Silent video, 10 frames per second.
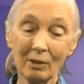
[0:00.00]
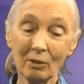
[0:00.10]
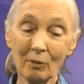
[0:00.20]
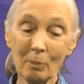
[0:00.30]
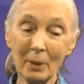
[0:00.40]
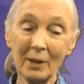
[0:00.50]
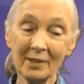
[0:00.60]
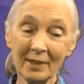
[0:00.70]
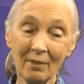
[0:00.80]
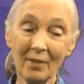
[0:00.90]
know, the
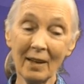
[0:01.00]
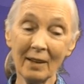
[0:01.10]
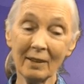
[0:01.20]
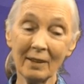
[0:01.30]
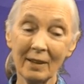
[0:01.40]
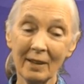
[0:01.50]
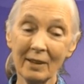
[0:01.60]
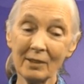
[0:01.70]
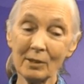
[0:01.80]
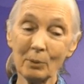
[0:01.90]
basic thing
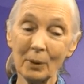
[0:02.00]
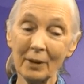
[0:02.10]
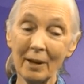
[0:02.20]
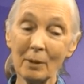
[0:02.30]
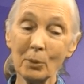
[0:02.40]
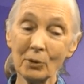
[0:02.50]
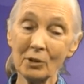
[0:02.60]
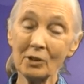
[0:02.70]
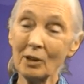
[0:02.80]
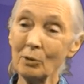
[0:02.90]
is that when I
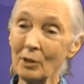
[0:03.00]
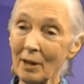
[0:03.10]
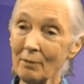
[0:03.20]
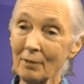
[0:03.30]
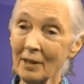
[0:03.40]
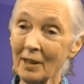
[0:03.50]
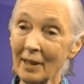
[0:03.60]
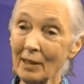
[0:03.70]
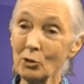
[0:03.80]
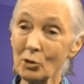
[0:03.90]
wanted to go to Africa
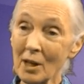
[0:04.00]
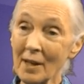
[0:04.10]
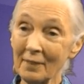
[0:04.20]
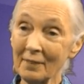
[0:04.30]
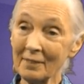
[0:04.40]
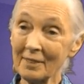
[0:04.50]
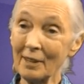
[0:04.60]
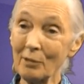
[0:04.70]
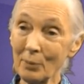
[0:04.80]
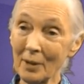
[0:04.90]
aged 10 to
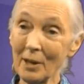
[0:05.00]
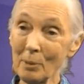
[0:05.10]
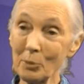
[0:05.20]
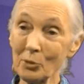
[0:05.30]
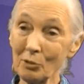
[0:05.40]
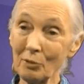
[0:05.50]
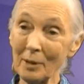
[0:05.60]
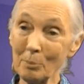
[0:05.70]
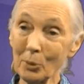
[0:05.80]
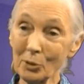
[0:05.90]
live with animals and
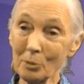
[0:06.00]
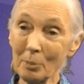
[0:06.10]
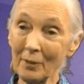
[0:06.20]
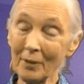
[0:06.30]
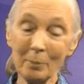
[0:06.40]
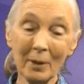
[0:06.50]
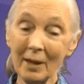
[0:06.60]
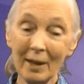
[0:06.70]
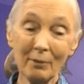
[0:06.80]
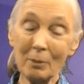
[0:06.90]
write books about them,
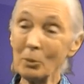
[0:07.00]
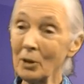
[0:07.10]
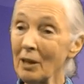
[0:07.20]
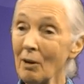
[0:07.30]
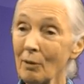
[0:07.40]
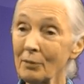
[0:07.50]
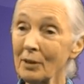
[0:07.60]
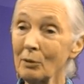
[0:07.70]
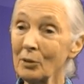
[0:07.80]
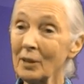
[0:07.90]
everybody laughed.
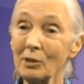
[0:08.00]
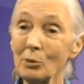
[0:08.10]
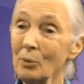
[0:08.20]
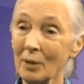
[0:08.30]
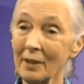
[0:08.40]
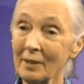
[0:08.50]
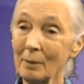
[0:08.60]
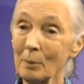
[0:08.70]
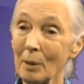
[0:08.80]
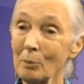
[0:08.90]
How could I do that?
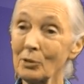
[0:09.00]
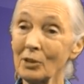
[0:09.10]
I was a girl.